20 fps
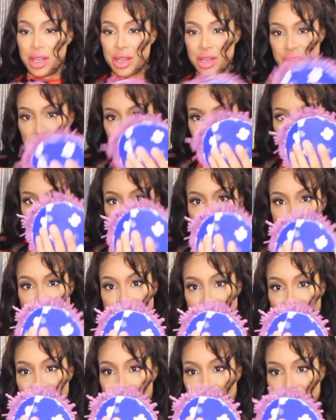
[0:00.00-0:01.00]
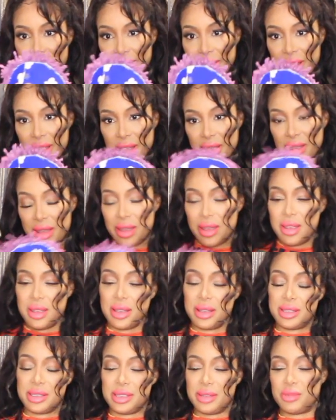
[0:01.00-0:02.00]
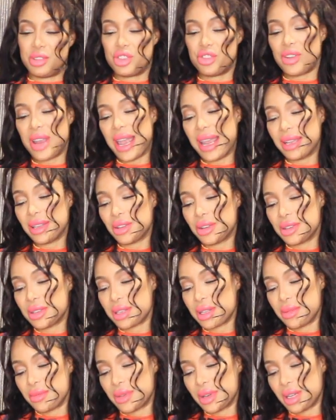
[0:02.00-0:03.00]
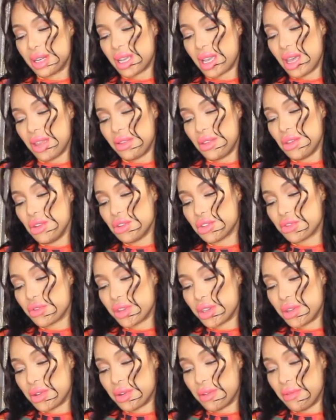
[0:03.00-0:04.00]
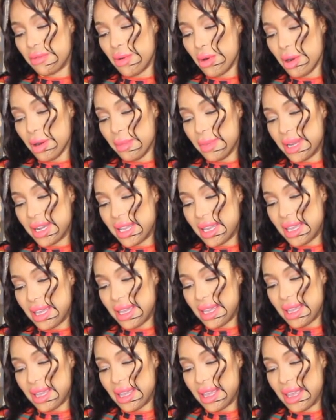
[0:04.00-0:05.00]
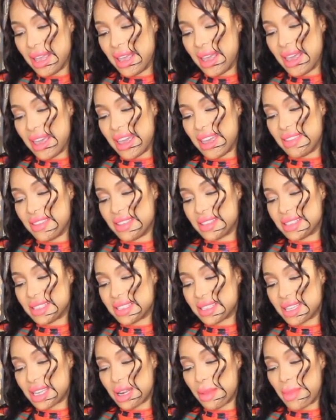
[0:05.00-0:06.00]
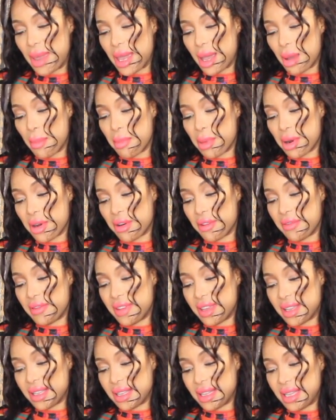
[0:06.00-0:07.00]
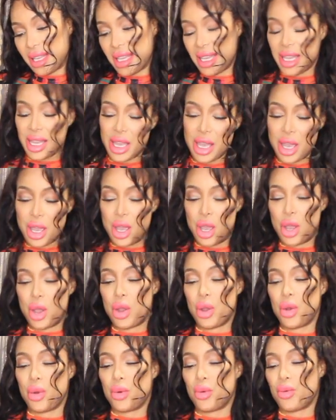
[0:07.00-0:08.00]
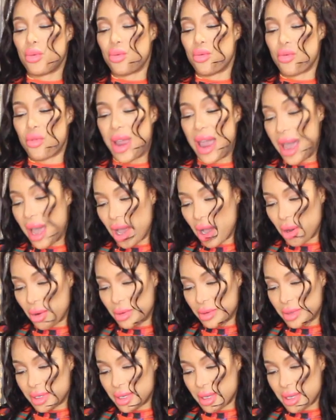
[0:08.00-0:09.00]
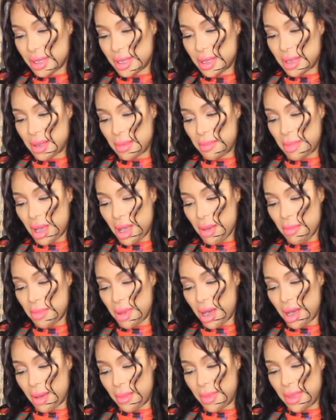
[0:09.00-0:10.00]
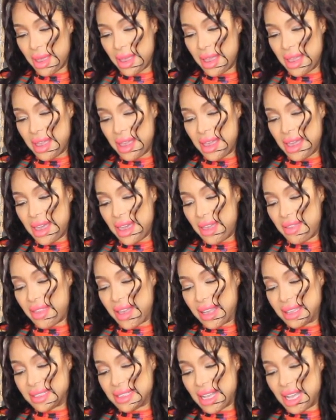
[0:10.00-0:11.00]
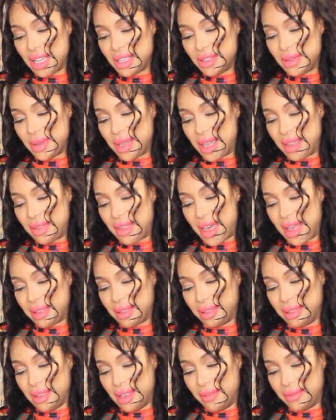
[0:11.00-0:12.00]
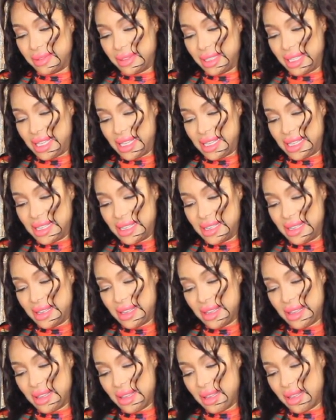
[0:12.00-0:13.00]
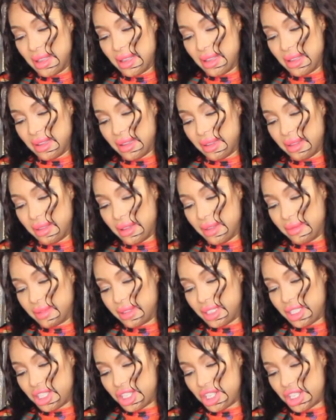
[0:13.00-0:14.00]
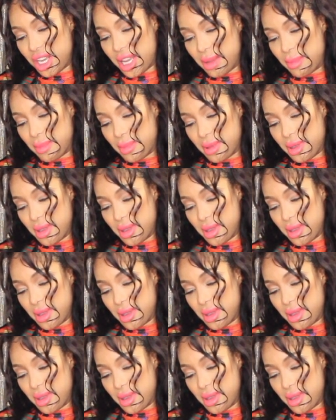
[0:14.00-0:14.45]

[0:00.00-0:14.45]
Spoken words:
you're going to have some stragglers, and we're going to cut those for uniformity. And this is going to make a perfectly round pom-pom. And that's how you get that lovely, lovely shape.